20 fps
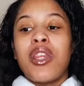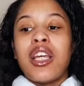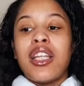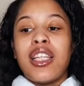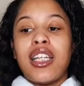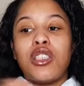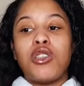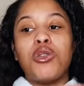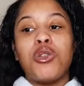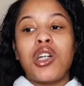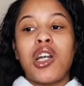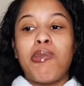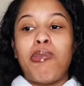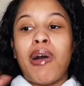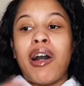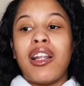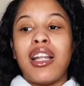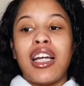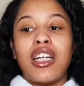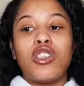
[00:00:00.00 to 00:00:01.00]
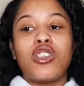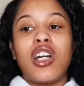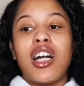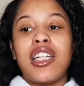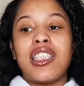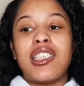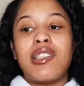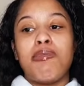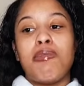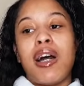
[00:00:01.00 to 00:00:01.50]
they talk about like trying
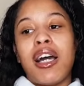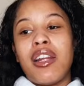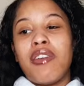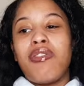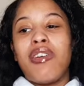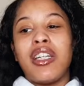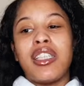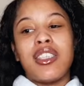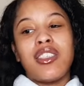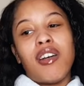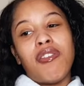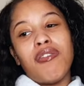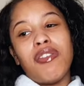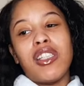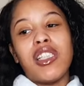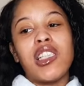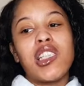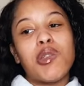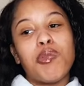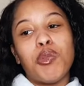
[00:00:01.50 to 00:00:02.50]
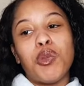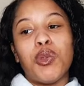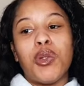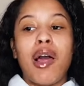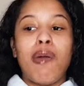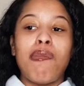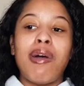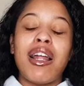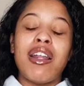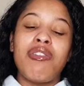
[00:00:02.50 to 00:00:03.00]
to manifest something small,
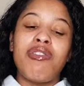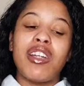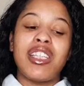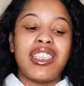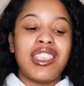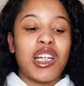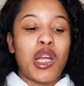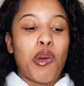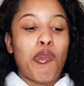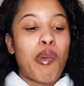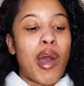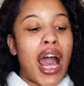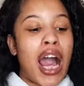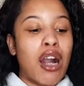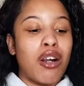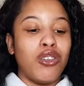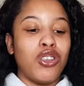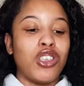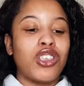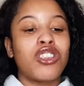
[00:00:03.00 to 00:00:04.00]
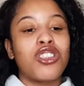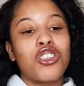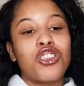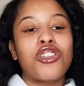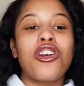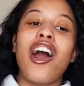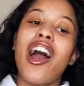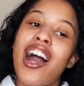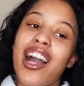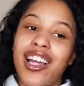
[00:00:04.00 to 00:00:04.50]
like manifesting £1 just to
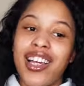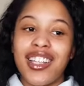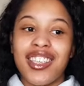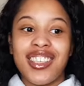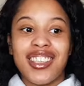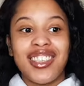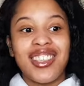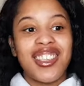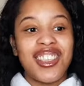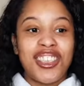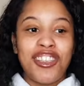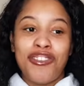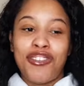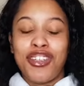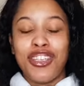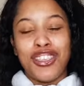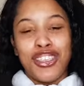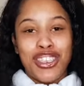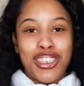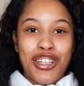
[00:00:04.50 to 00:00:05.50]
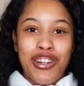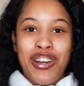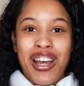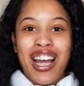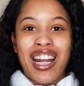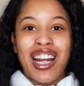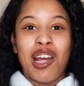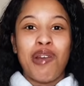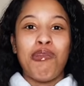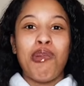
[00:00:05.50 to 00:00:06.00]
try it, just to see if you can do it.
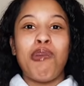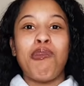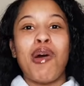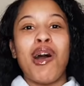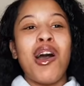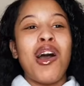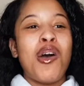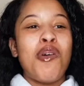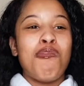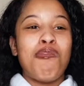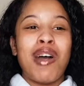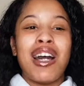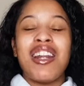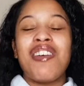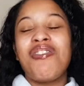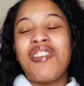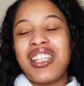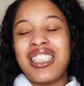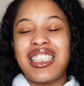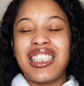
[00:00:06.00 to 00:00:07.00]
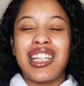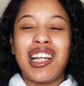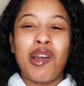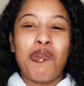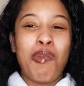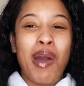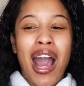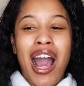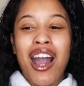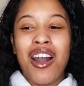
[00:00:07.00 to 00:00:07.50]
And I remember manifesting
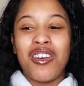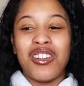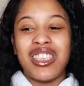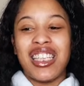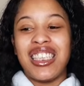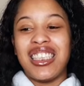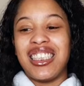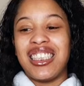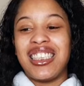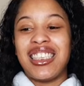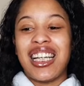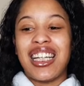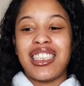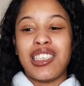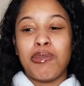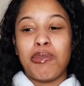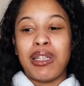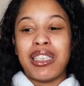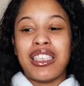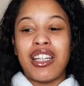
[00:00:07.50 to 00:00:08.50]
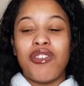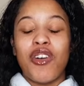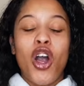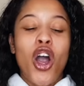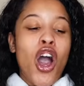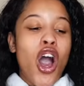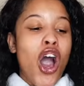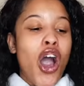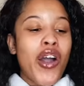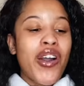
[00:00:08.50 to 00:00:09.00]
£1 and just saying to myself,
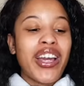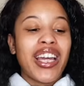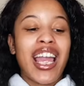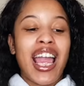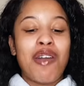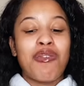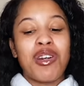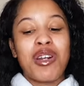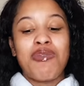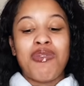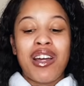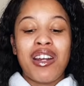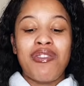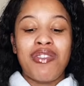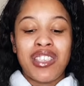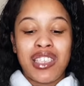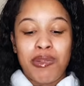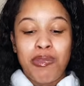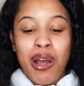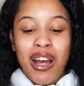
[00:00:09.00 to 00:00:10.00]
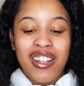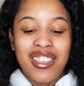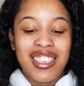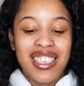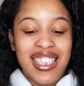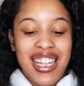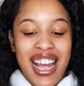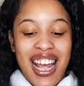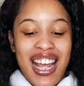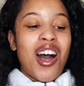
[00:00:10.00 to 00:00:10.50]
oh, okay, I'm going to manifest £1
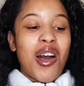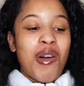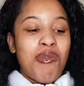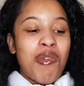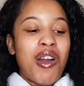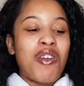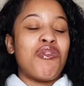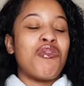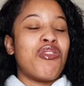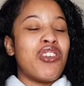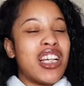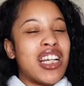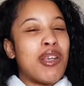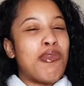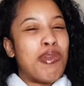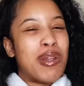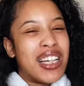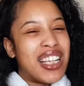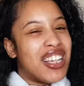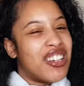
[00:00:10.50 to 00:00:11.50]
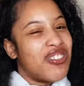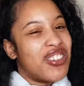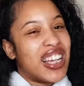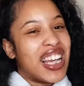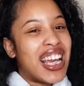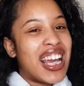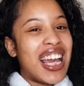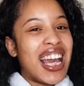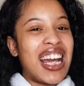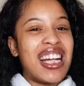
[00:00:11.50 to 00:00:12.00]
today, and really believing
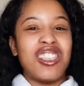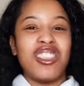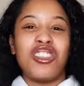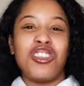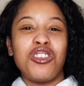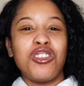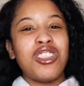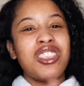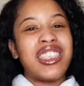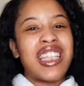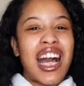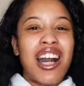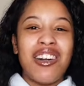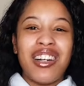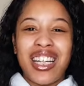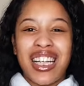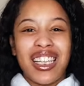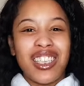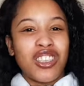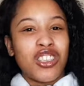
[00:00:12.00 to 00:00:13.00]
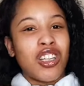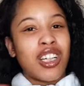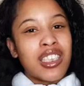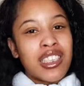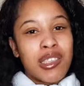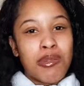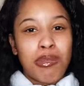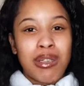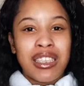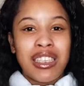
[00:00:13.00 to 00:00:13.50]
it and just not doubting,
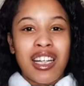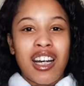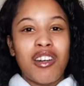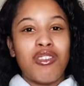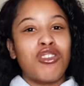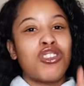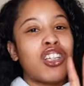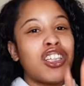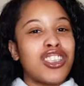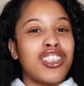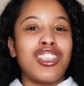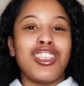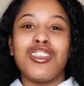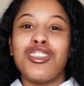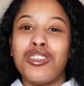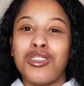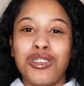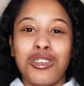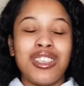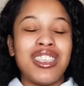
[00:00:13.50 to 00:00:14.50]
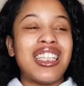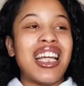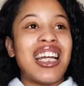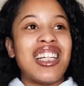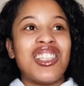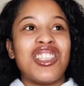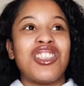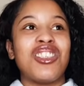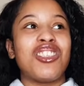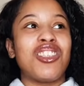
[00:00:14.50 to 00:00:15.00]
trusting myself, trusting source, and
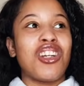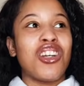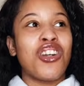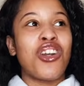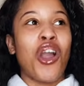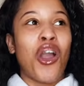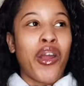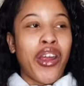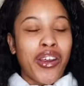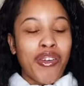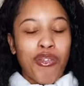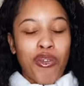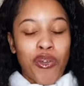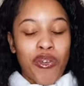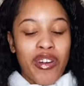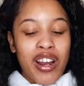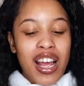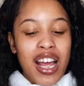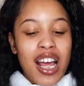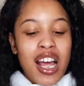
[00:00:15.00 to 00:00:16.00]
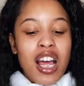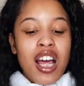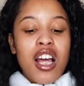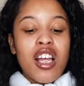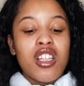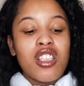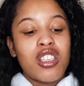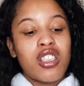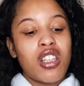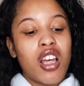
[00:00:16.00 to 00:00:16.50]
just going for it.
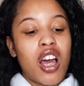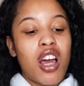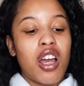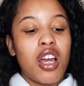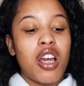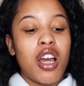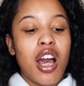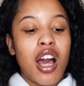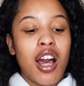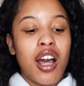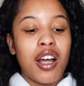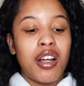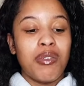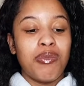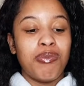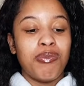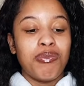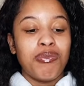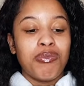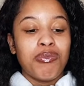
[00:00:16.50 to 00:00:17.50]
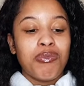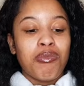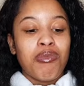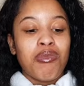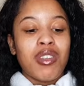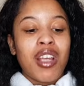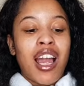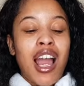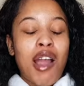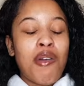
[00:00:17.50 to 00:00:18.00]
So
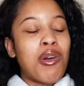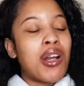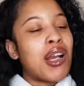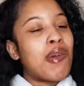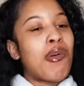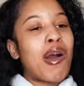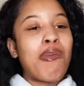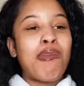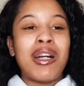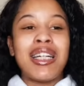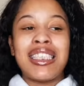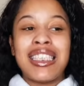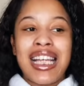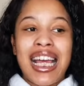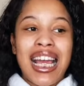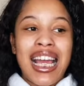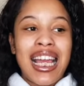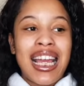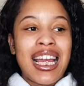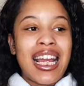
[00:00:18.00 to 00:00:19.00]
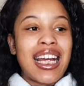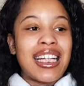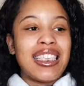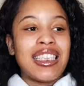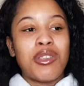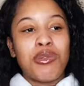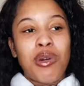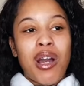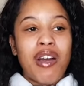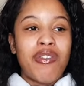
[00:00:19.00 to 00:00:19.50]
I went about my day, I did
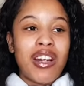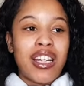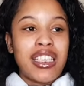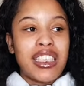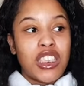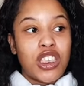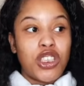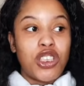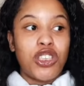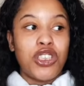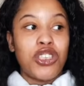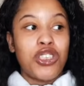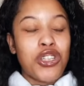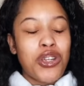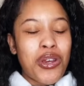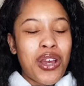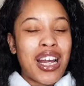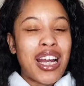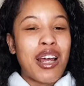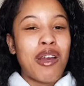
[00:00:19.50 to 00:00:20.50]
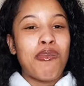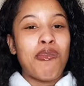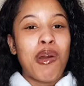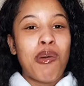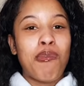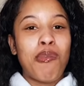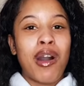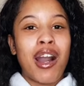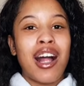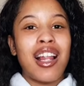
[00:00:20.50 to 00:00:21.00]
whatever I needed to do, and I
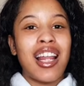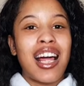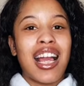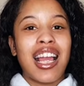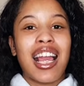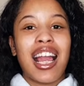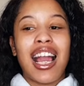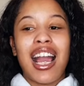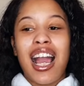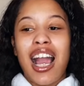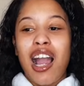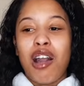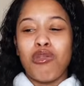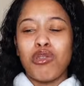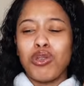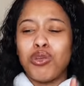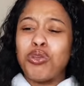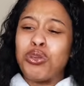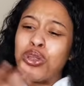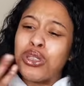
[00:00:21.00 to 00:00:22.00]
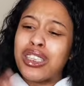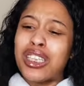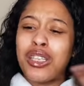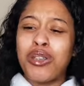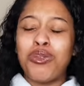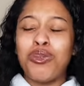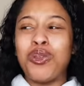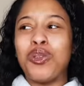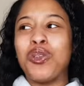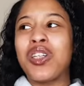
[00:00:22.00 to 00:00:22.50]
remember like I was walking,
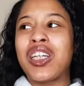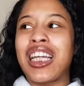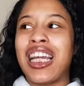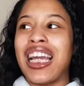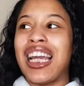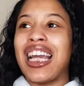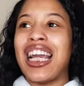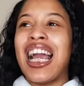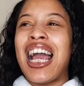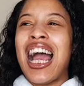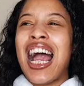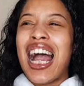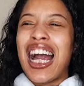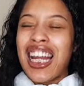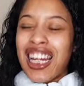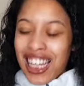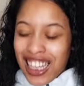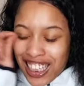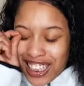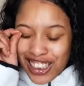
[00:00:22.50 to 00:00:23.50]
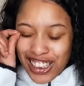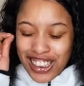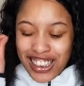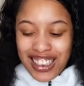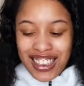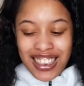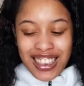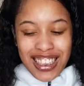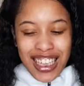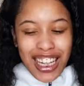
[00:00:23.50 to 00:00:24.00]
and I could
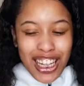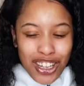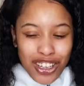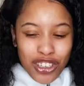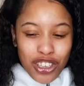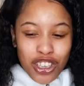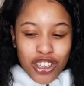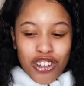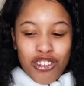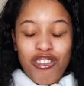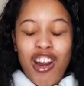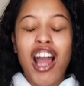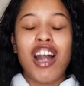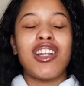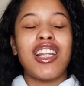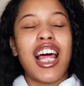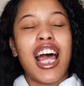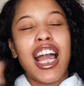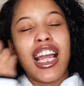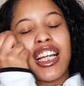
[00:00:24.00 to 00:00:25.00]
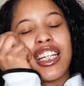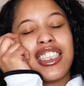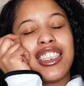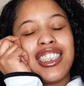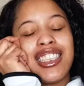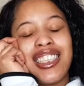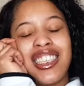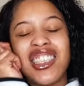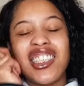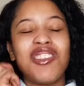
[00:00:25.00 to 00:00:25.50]
just see on the ground, like I could
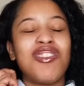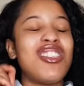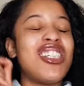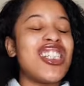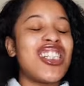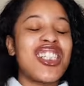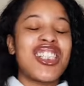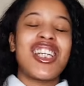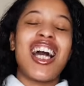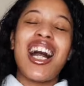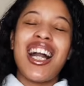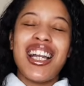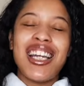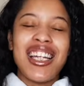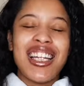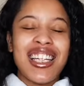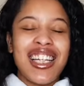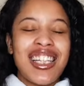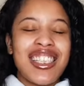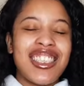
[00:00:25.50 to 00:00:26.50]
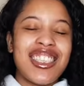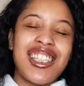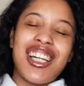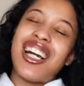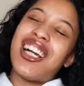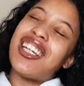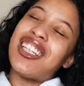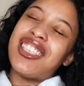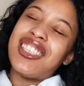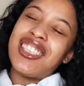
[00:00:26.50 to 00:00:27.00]
just see something shining, like
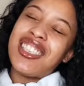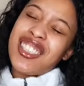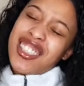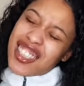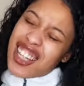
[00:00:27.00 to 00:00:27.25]
shining,